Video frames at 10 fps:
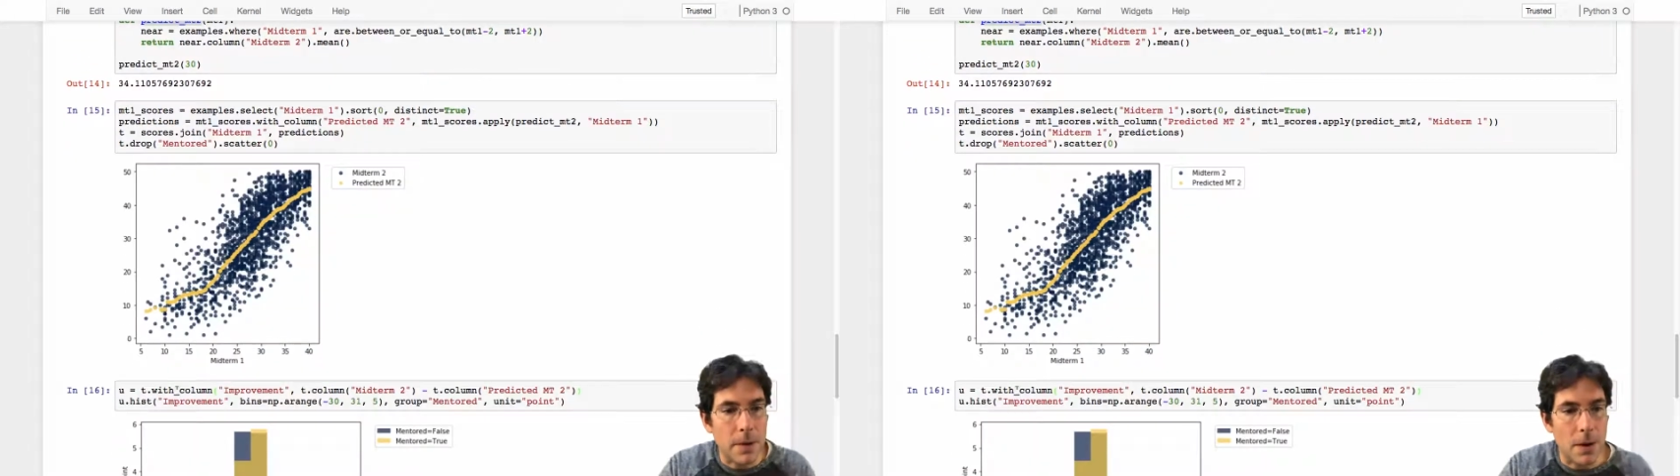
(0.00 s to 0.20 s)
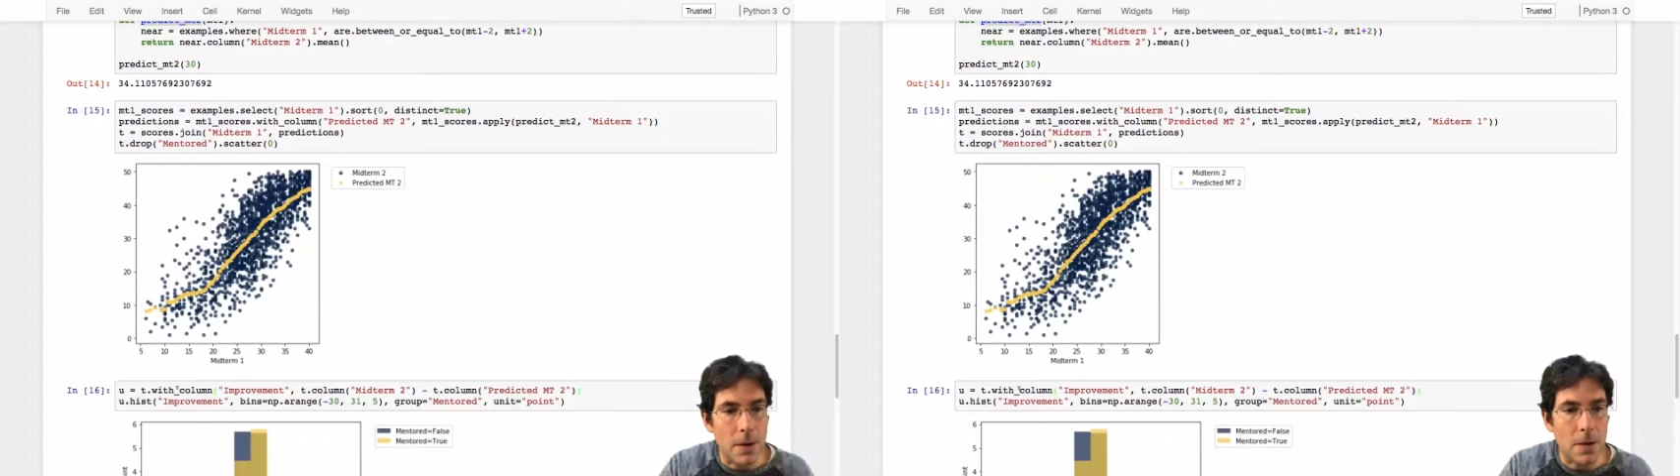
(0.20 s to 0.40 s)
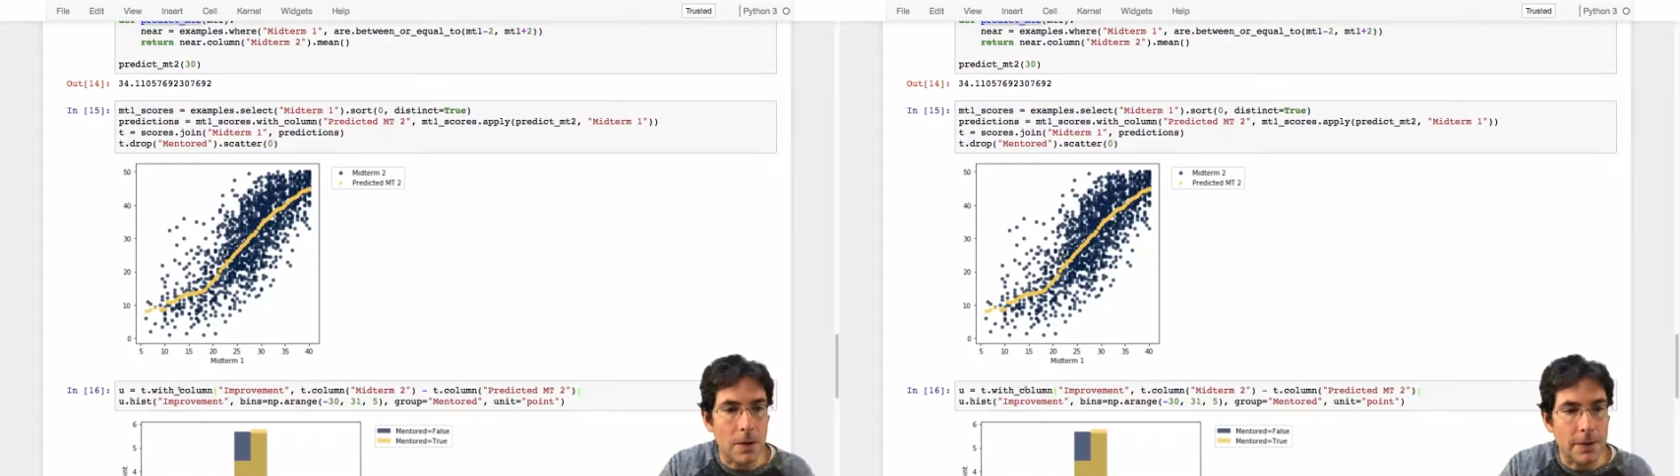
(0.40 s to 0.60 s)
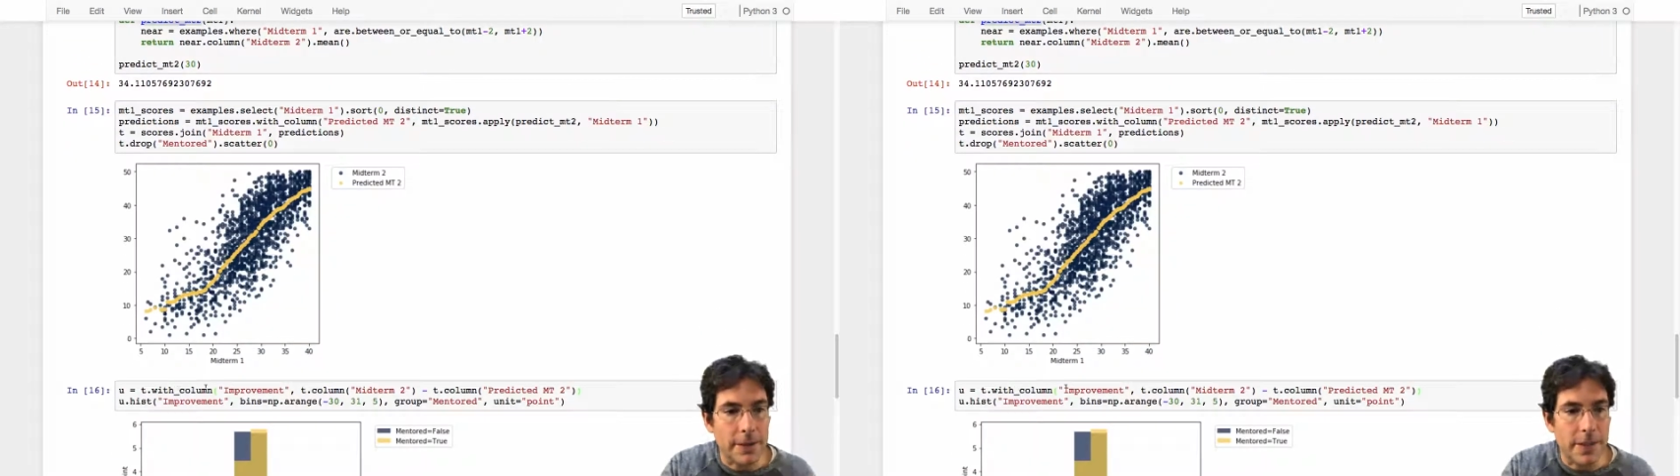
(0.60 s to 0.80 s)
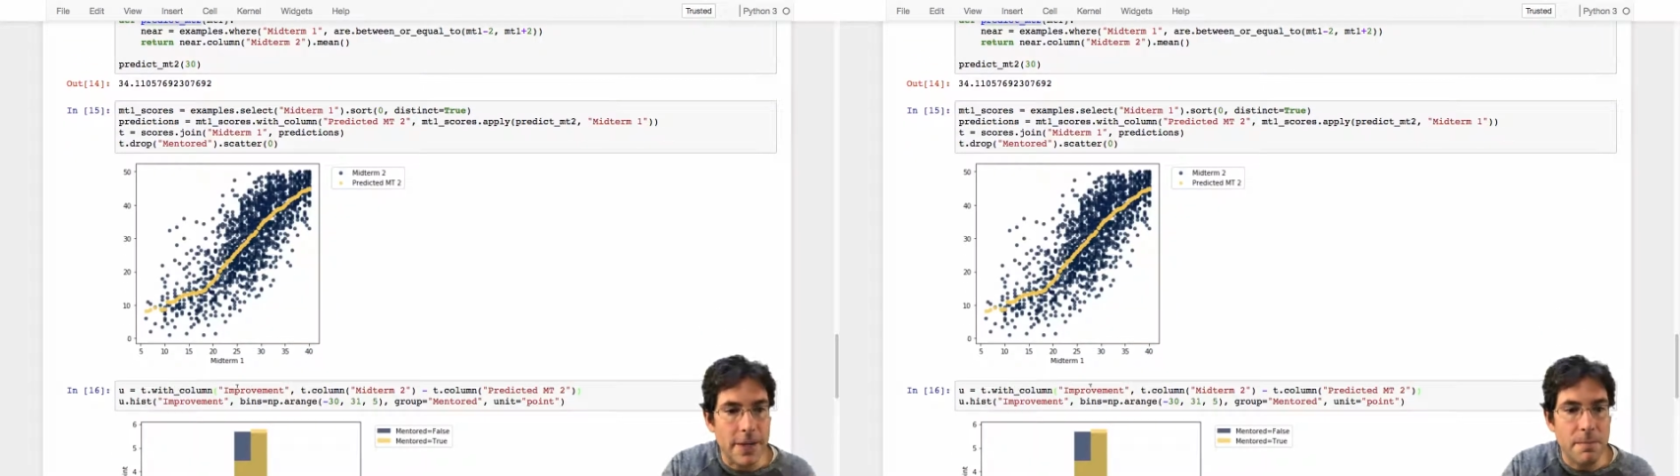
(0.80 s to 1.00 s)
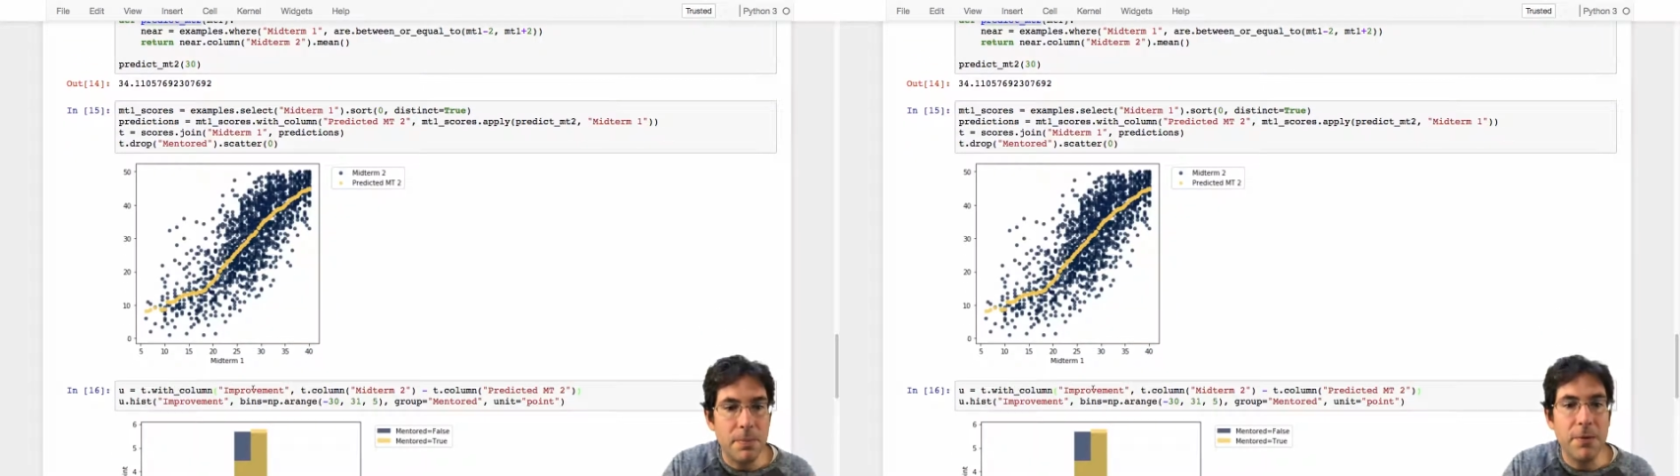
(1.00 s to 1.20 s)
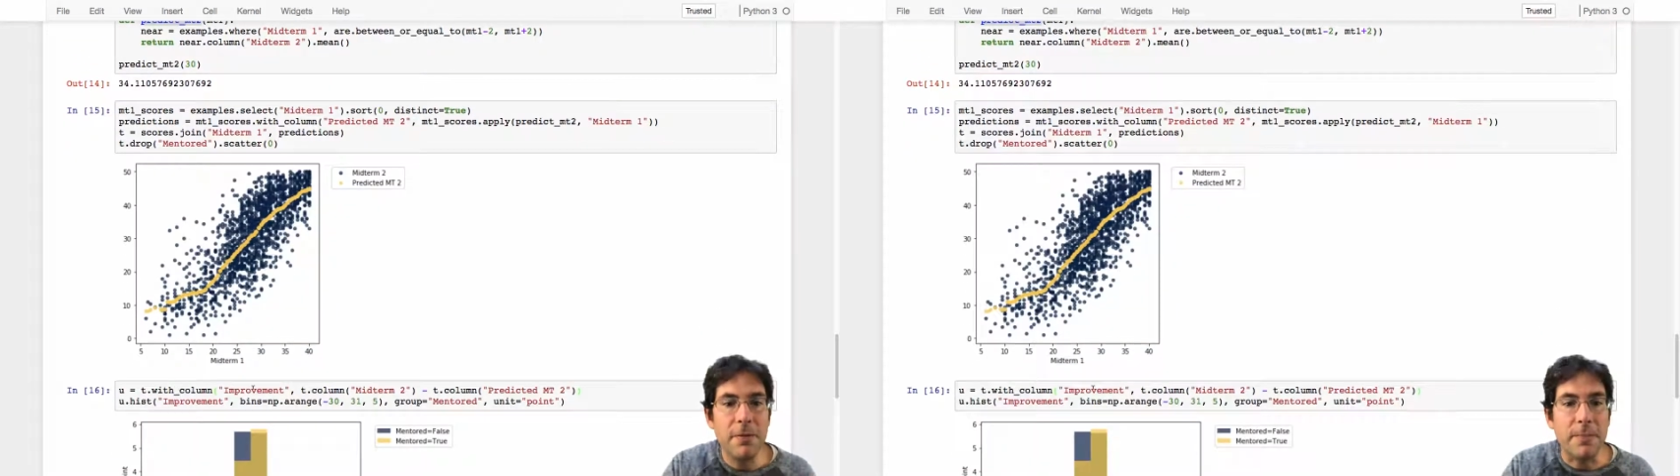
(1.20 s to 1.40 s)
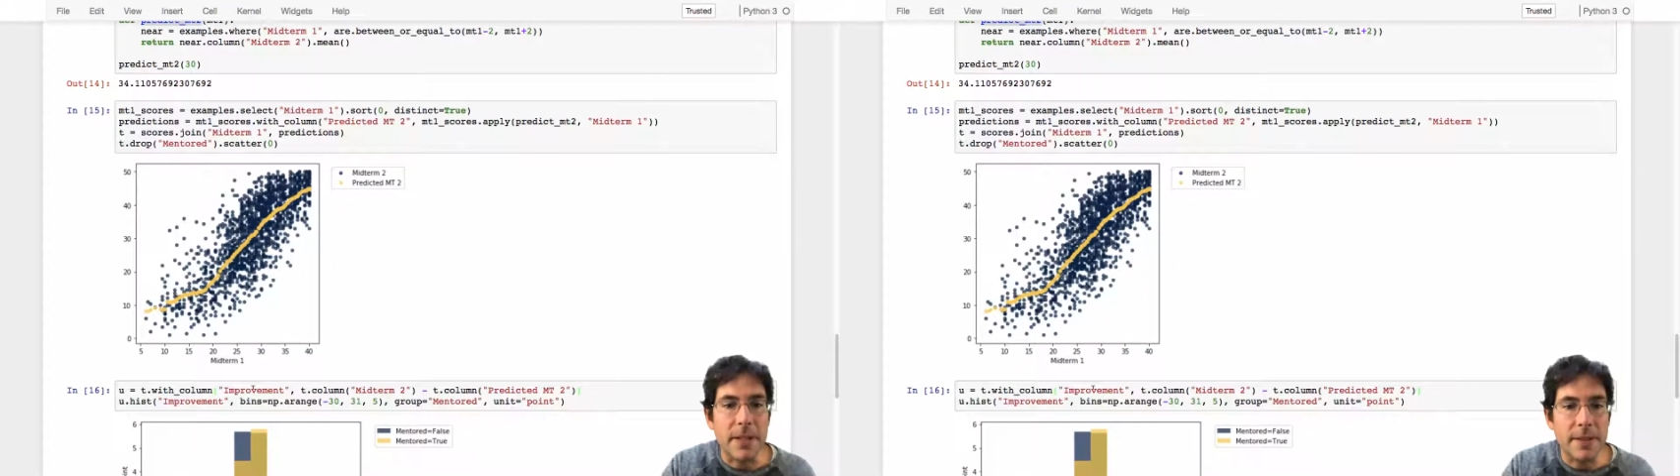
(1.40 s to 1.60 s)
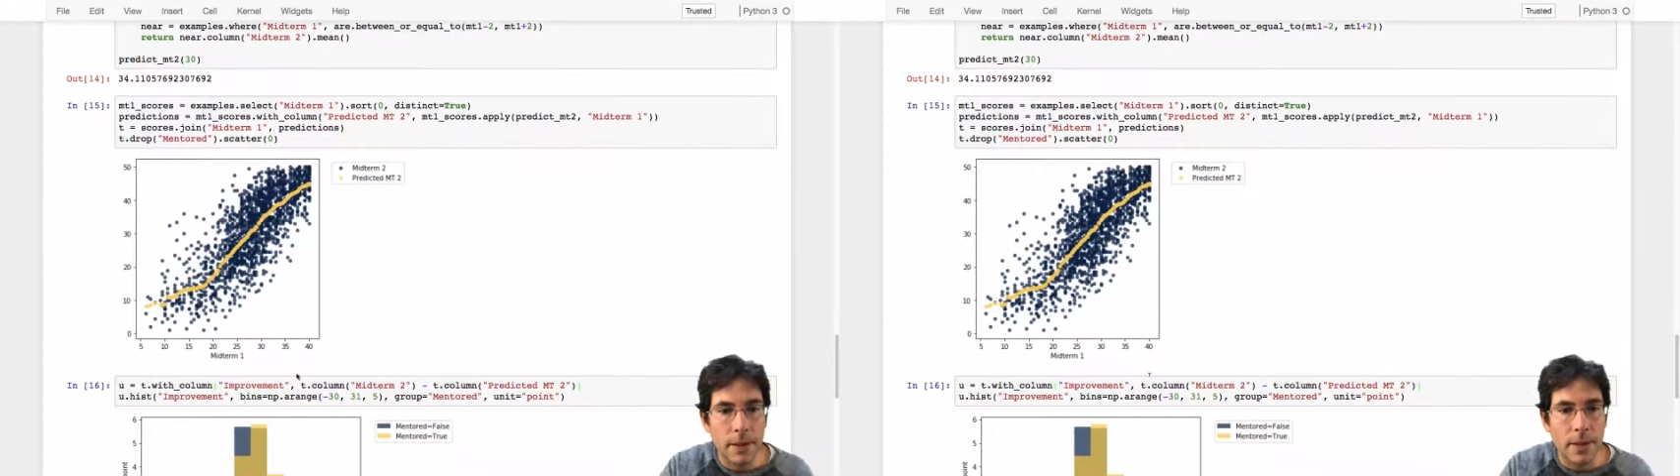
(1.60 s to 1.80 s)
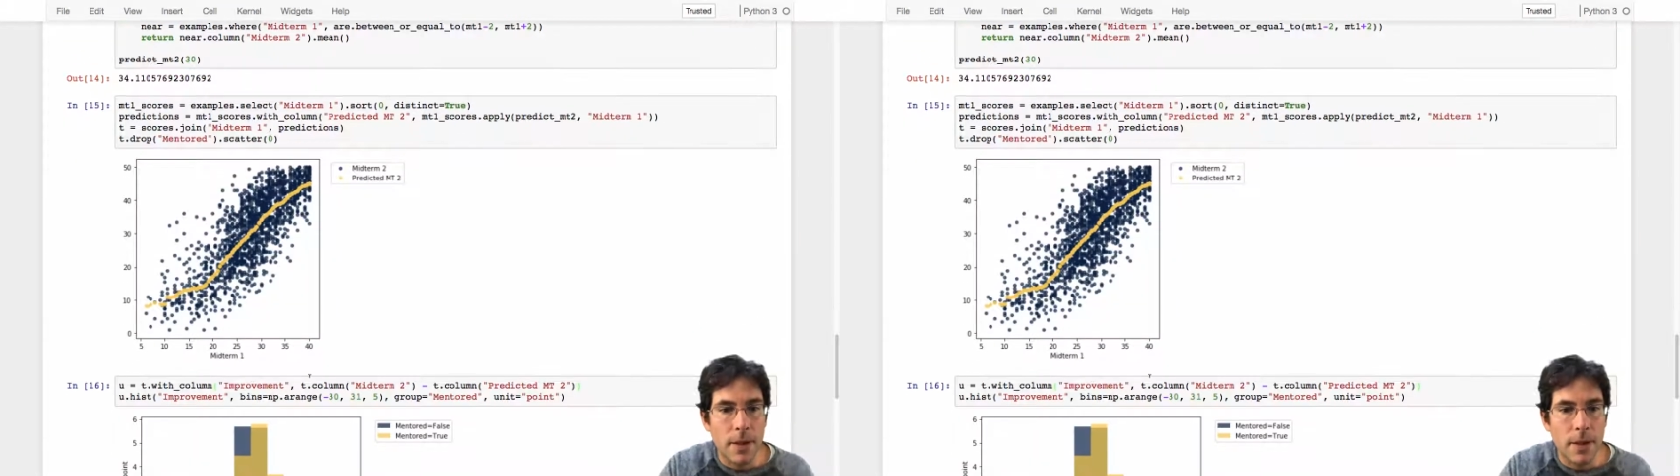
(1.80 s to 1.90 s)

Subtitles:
called improvement,